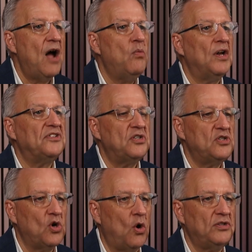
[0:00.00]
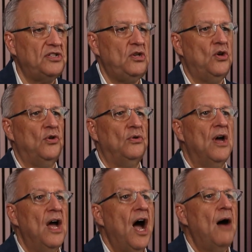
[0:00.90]
want to talk to you
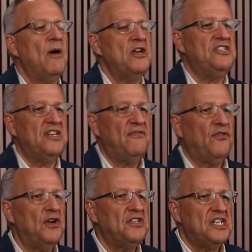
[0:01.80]
about different